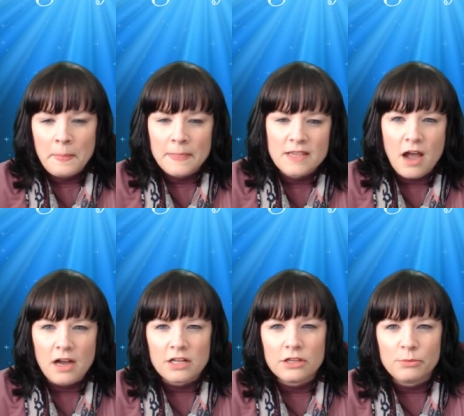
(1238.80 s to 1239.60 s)

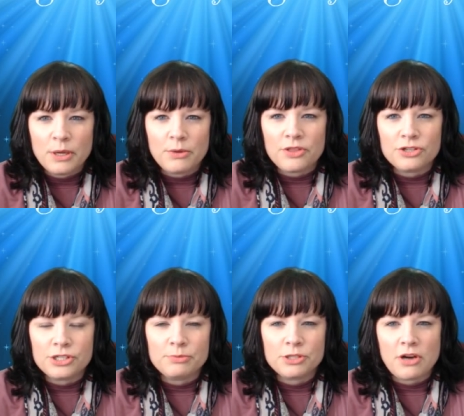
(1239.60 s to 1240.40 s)
talk a little bit with your
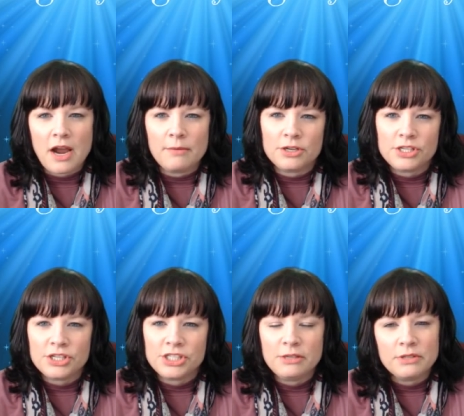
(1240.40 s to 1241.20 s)
subscribers
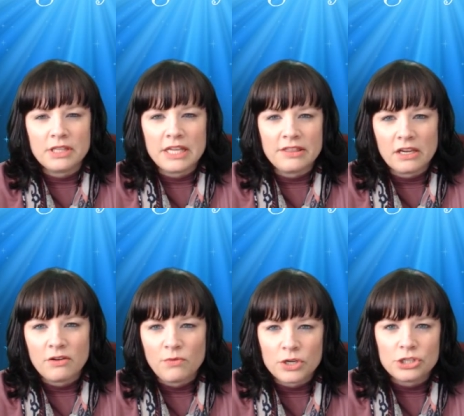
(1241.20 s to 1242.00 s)
and see what they think
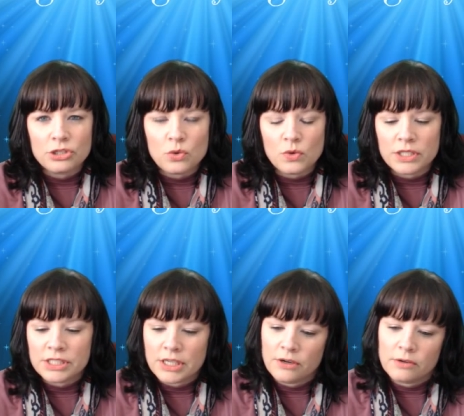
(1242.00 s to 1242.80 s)
of what you're doing.
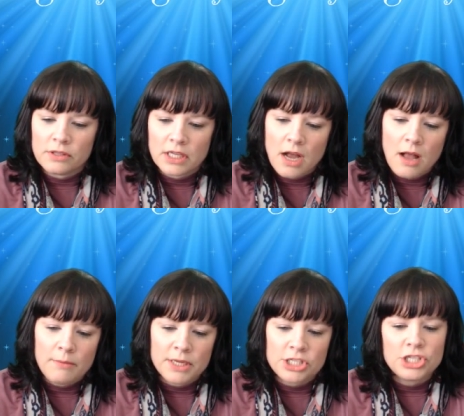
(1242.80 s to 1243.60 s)
So the
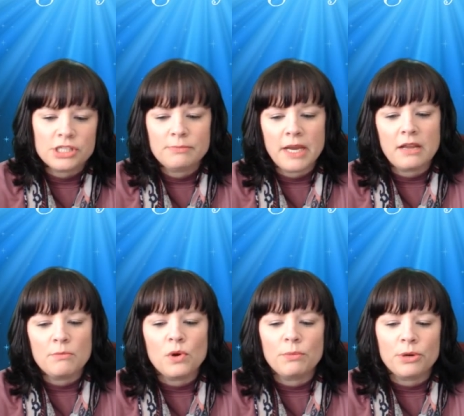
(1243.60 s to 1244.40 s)
comments just make it
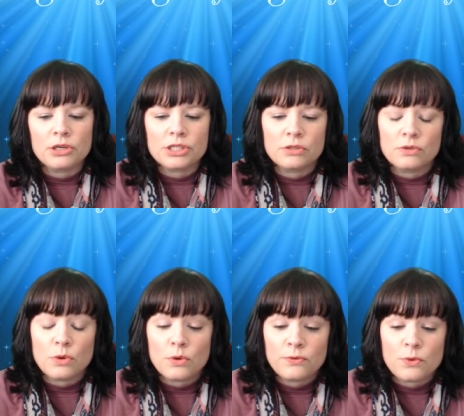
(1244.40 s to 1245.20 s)
more
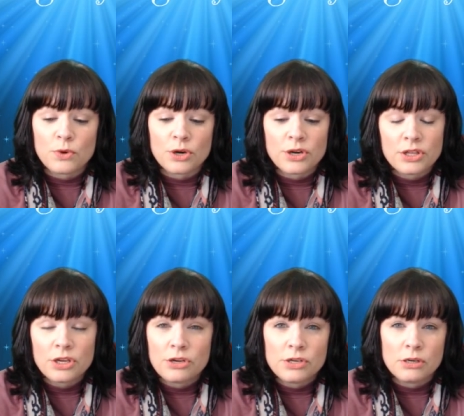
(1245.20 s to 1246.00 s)
personal for the
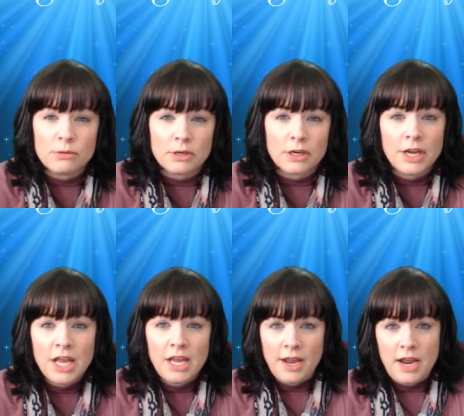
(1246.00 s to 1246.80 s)
YouTuber
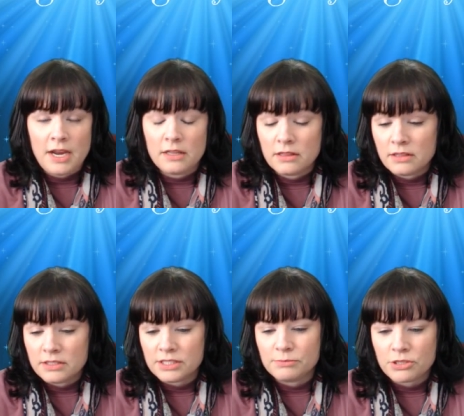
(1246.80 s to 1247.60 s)
and the
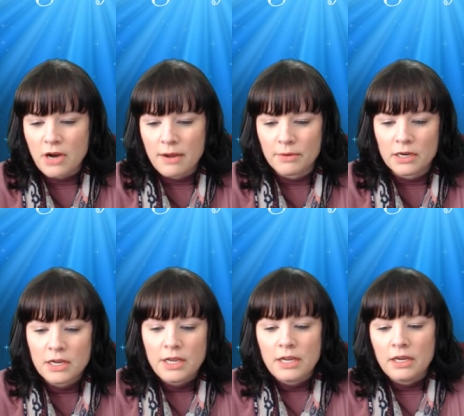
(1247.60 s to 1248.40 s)
subscriber.
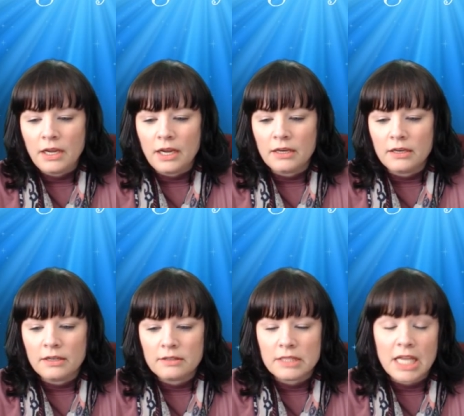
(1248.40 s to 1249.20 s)
And
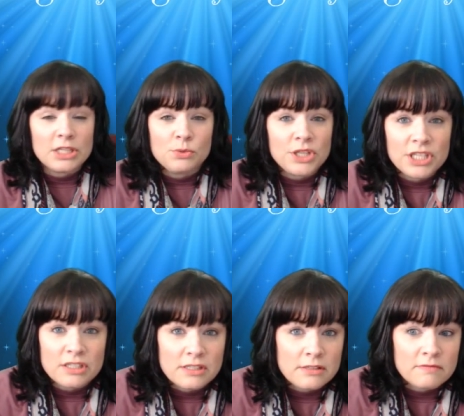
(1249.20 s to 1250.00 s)
that's what
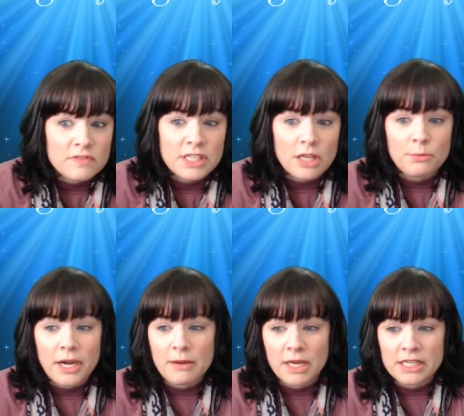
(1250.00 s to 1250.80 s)
this
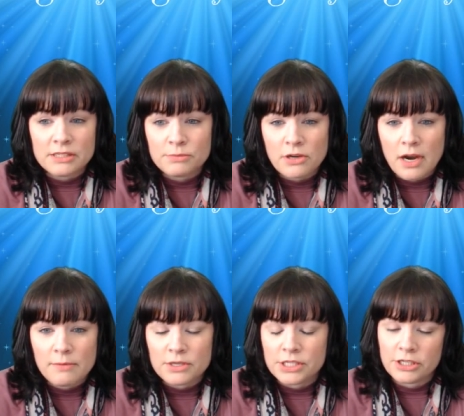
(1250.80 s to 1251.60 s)
Celebrating My
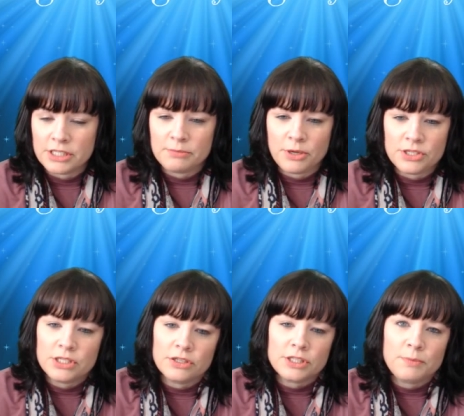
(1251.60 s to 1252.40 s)
Subscriber series is supposed to
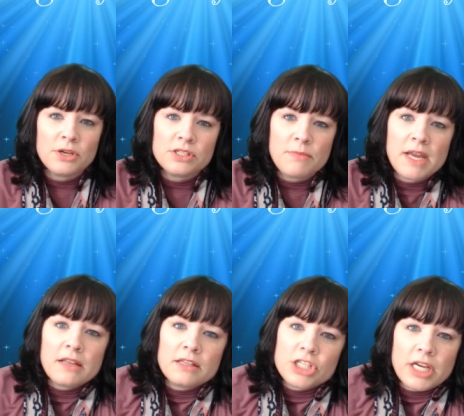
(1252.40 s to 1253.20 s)
do. It's supposed to make
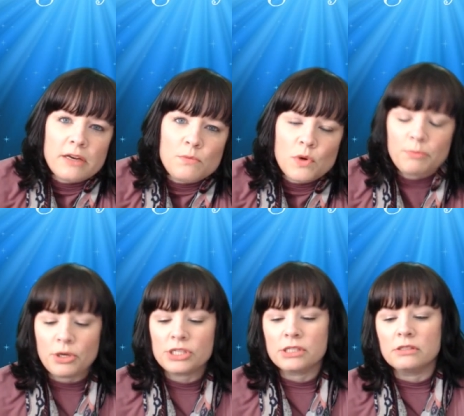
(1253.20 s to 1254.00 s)
the channel more
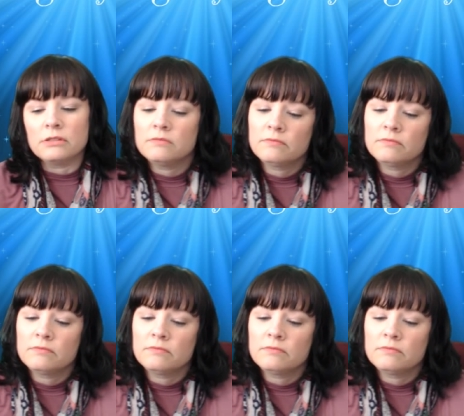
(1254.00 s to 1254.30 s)
personal,